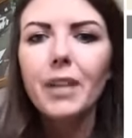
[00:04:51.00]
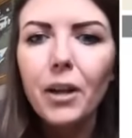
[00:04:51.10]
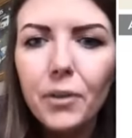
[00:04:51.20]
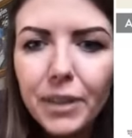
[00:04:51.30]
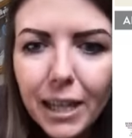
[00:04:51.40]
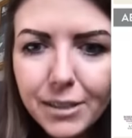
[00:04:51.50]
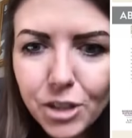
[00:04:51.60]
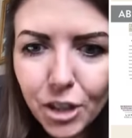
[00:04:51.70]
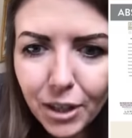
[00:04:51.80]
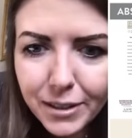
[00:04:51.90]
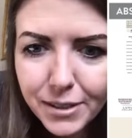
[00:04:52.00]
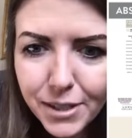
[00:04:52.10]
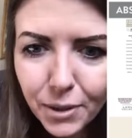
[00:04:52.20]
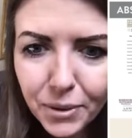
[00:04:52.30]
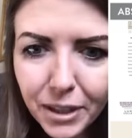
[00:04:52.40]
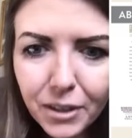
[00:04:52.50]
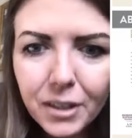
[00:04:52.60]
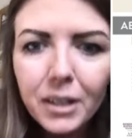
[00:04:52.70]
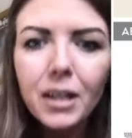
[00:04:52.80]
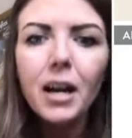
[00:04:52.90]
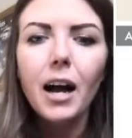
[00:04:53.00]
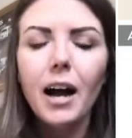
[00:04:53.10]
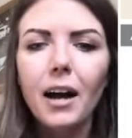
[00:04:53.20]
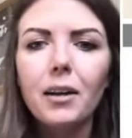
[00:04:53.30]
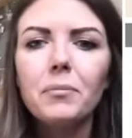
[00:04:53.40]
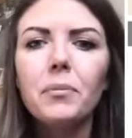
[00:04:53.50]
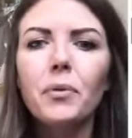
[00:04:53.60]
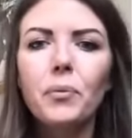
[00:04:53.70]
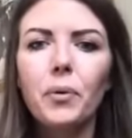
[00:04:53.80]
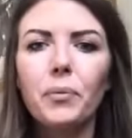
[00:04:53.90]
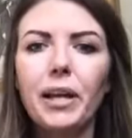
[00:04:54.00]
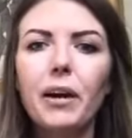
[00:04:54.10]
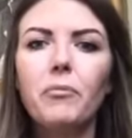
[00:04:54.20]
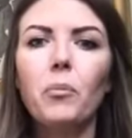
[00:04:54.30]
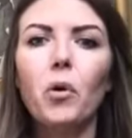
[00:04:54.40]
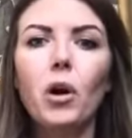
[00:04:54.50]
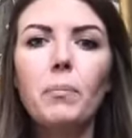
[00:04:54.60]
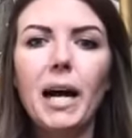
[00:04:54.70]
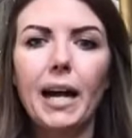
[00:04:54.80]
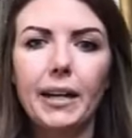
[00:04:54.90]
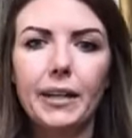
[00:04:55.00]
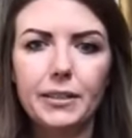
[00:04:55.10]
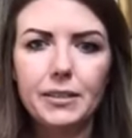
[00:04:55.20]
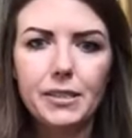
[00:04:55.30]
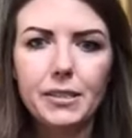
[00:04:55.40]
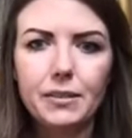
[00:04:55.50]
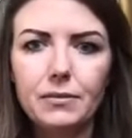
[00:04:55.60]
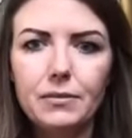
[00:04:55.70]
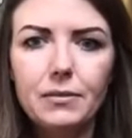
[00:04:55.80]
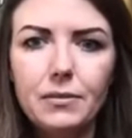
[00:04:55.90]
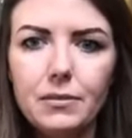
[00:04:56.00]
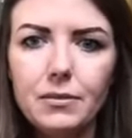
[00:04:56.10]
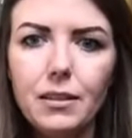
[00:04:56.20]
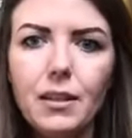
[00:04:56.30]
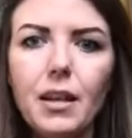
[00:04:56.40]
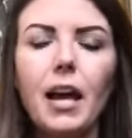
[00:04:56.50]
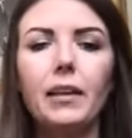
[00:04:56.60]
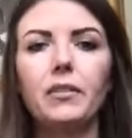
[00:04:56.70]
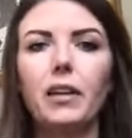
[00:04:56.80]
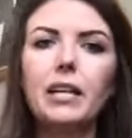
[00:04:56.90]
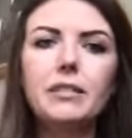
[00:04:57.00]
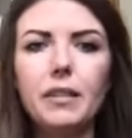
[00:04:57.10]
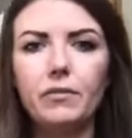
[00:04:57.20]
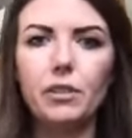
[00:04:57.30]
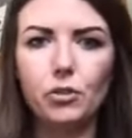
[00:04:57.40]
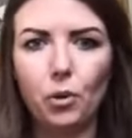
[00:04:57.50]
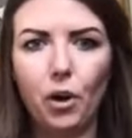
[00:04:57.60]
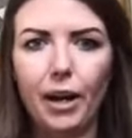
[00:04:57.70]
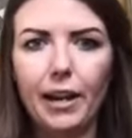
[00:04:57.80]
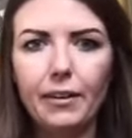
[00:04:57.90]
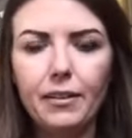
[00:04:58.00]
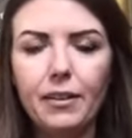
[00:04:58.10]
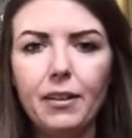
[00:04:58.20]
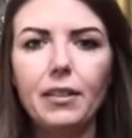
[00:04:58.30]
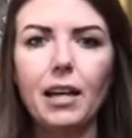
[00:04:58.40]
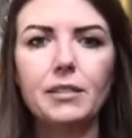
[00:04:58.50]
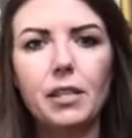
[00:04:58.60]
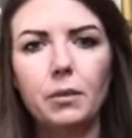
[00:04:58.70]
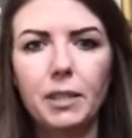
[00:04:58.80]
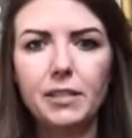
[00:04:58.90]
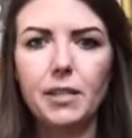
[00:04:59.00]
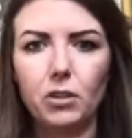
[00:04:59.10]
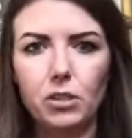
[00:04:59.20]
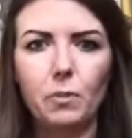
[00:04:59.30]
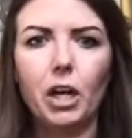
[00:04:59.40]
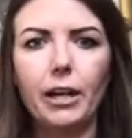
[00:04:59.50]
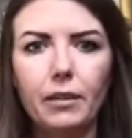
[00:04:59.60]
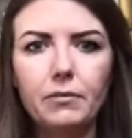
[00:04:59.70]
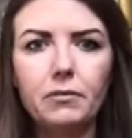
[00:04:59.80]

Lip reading: and that chart is so little, when we have more buyers and less inventory, that's going to be a seller's market,